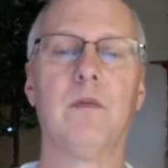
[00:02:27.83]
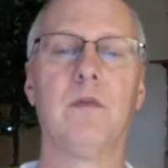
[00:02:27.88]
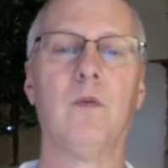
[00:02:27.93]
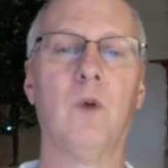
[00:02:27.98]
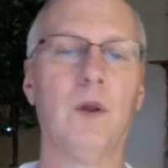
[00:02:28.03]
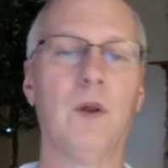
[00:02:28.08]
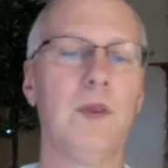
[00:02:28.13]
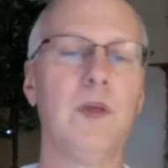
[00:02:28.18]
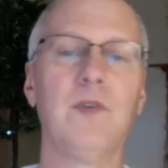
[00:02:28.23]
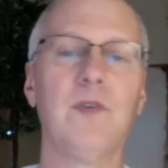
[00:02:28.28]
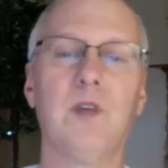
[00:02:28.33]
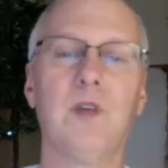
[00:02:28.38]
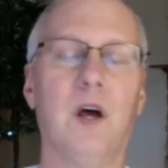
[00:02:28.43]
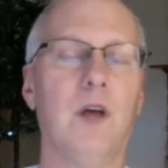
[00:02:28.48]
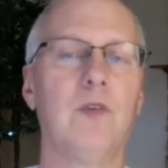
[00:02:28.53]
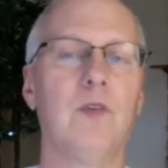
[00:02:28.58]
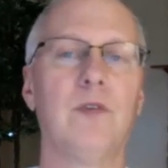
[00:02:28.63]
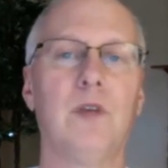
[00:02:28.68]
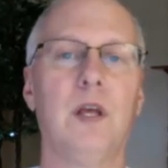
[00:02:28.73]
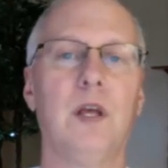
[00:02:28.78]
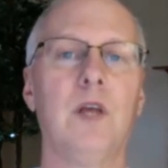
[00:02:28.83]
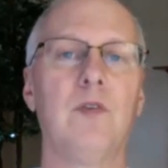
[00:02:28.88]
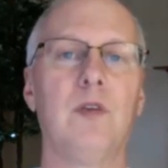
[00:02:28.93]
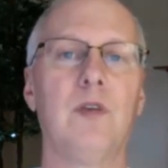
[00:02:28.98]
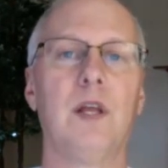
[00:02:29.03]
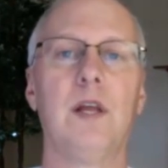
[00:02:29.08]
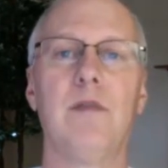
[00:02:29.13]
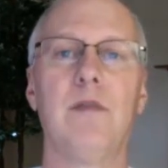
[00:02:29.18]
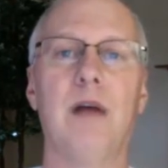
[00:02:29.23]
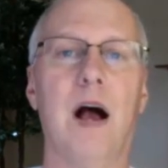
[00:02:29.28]
What this does is
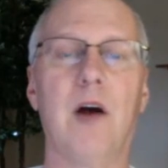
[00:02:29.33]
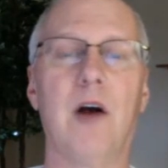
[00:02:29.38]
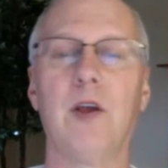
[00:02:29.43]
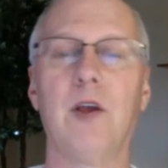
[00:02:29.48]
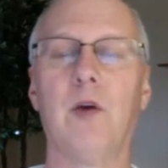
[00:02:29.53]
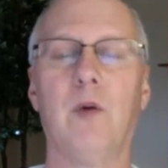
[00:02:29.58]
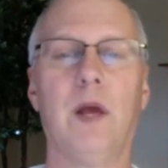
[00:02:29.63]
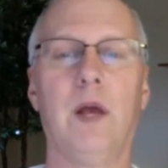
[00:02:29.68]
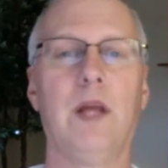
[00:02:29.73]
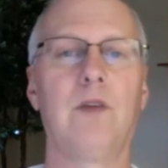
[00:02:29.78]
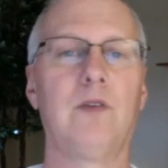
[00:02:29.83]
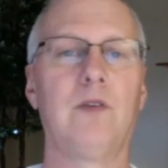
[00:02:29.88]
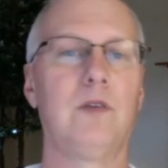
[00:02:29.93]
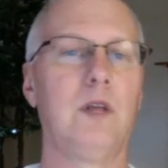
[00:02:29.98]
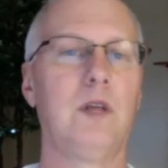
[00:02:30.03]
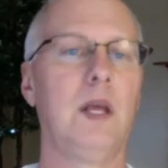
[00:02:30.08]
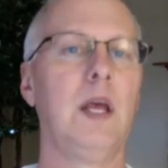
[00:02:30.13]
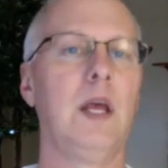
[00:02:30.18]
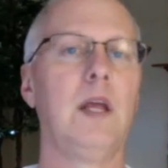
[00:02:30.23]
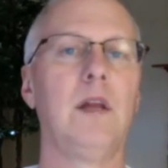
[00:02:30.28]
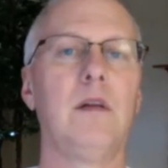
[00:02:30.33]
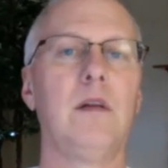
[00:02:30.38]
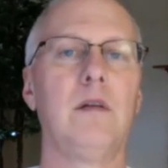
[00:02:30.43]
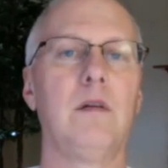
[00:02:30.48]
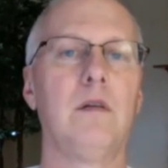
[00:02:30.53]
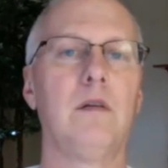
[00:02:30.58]
it evaluates, it,